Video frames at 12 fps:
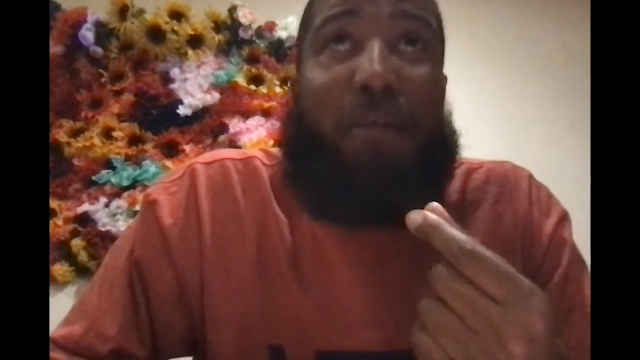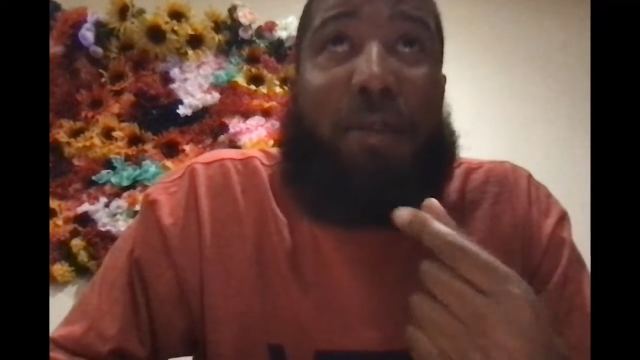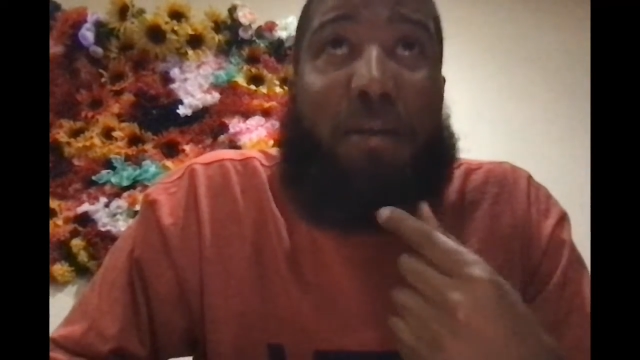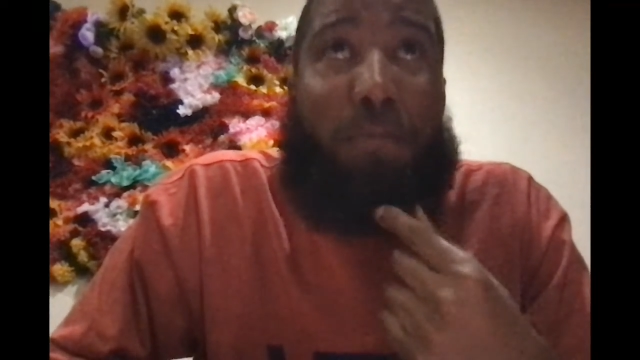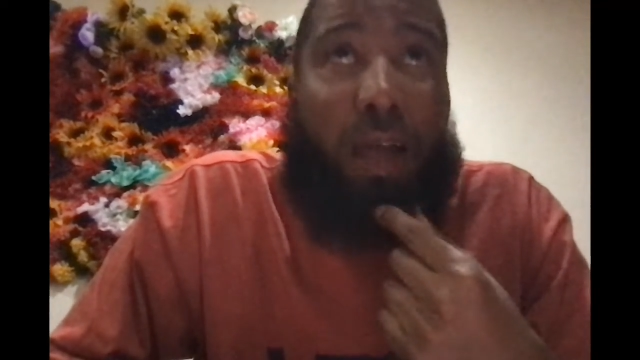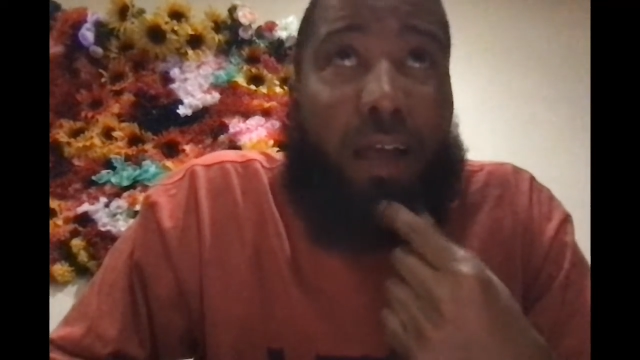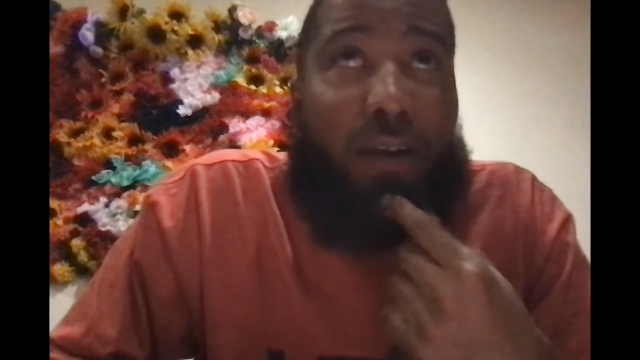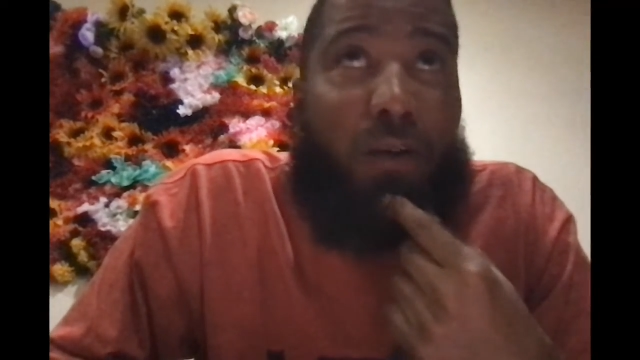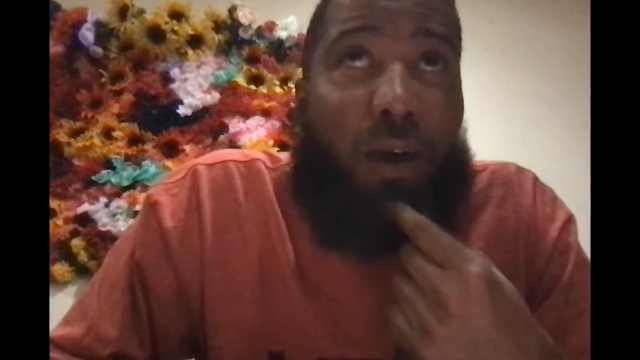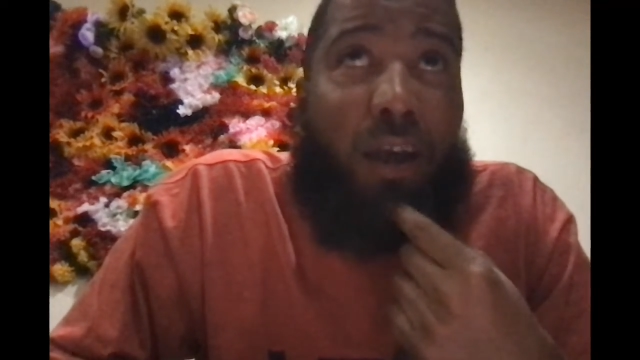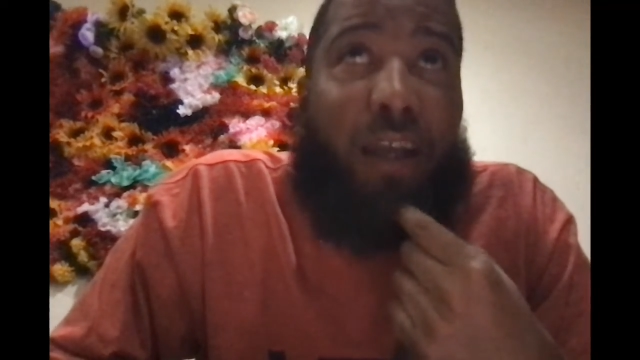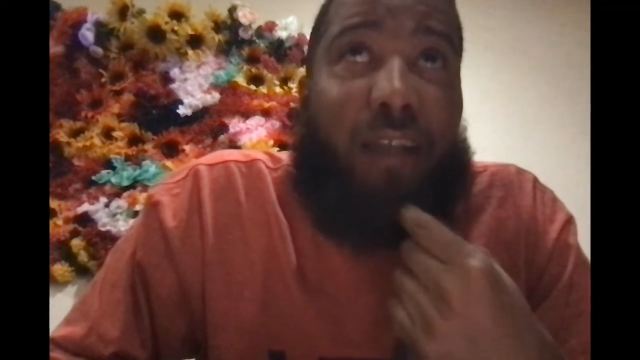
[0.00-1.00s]
to be in black
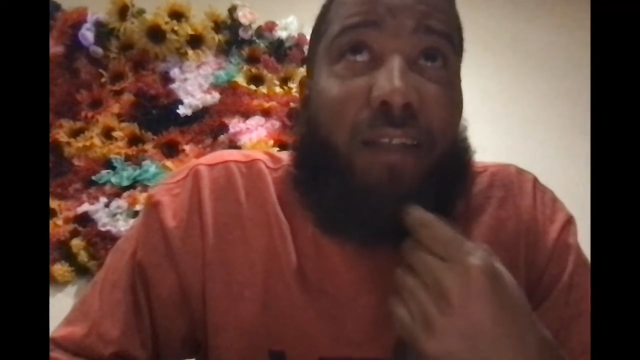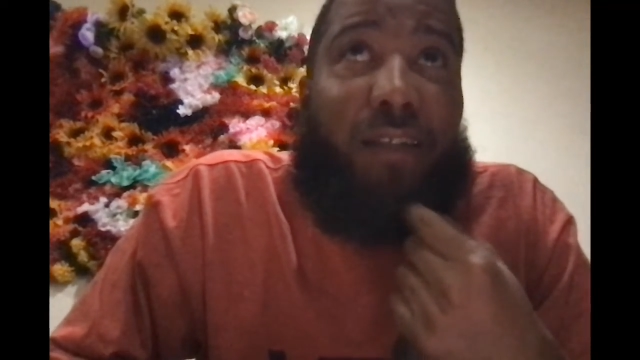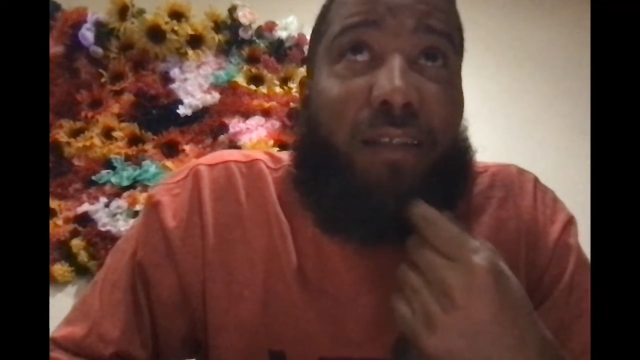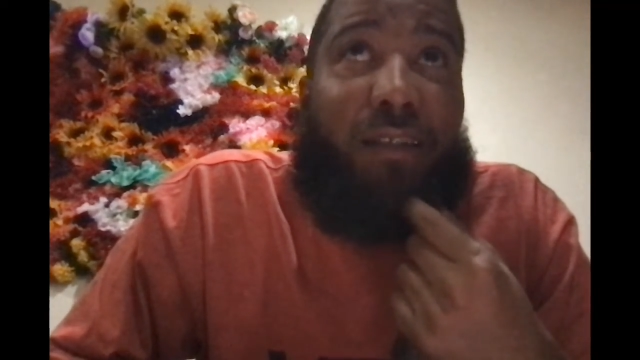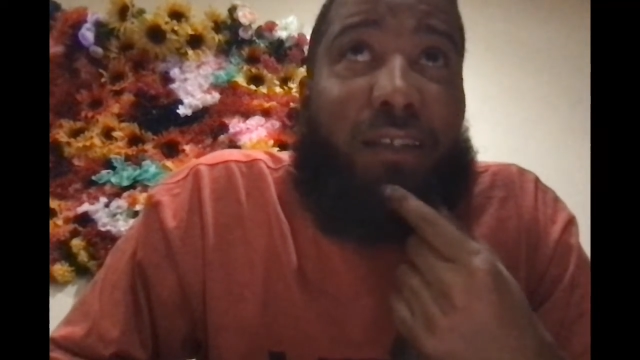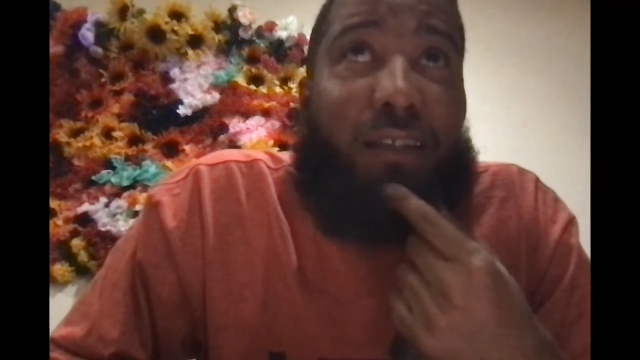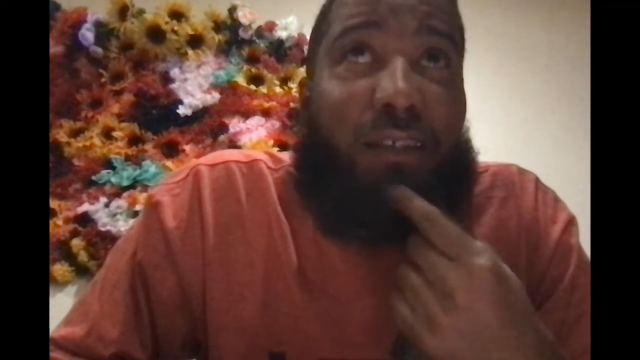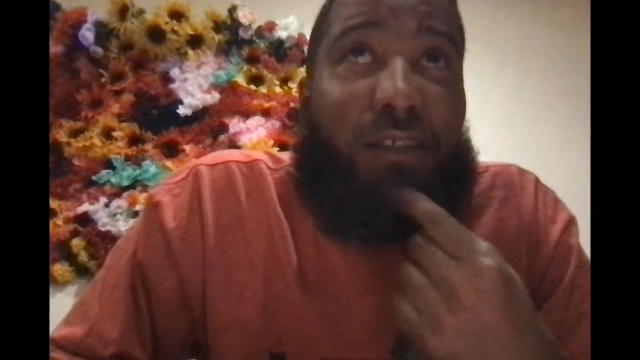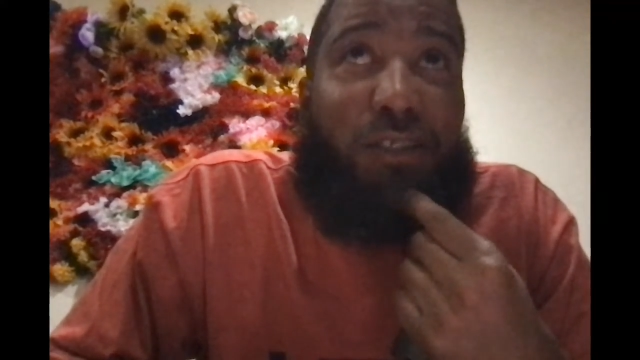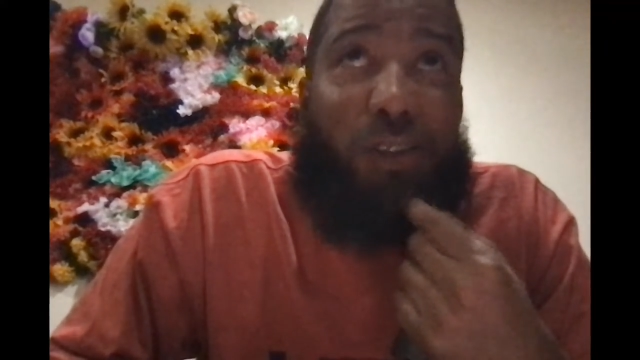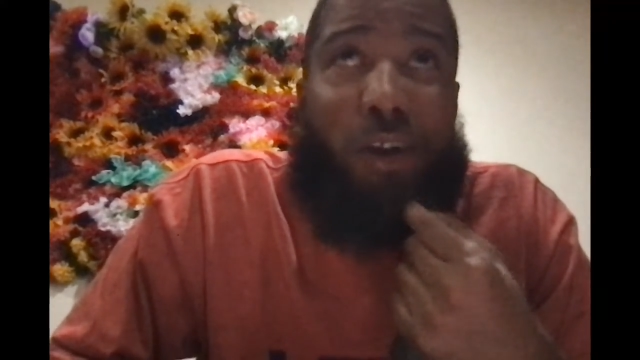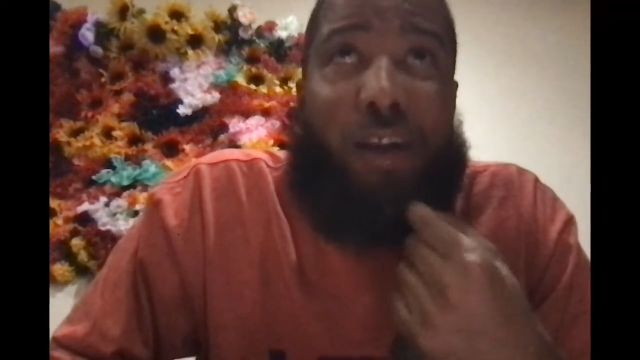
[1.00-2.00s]
and white,
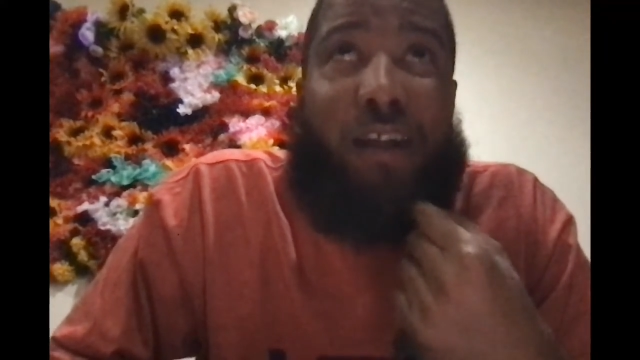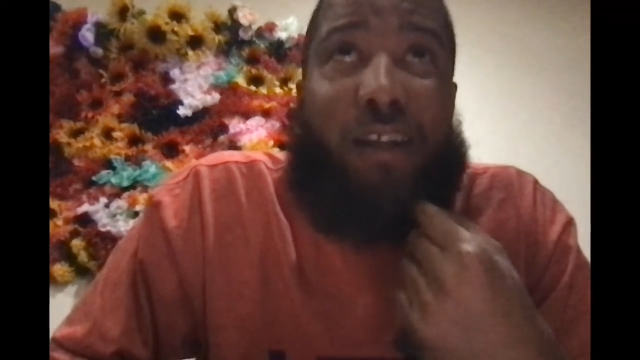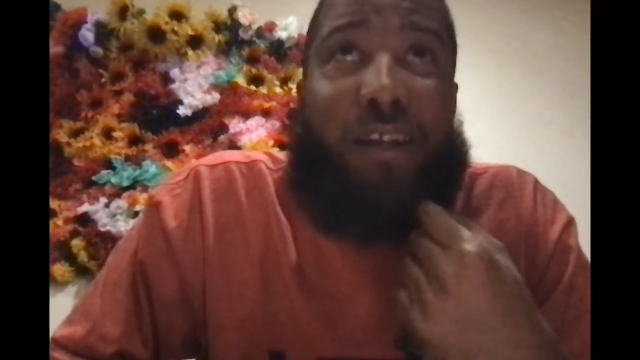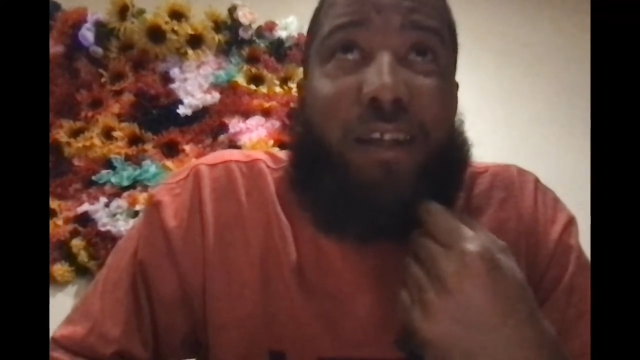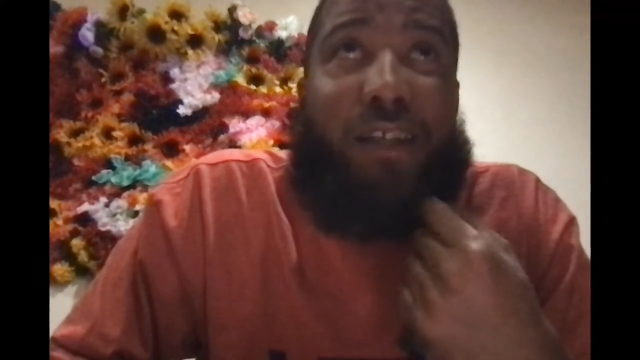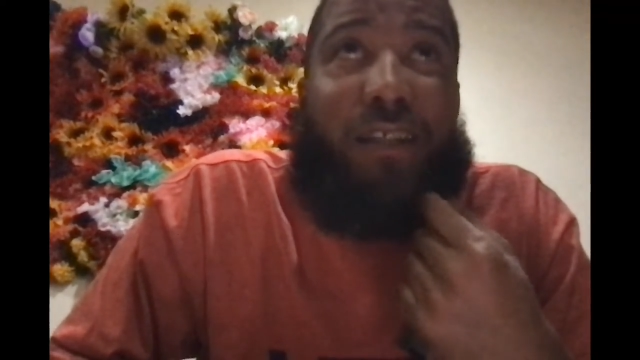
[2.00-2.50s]
started.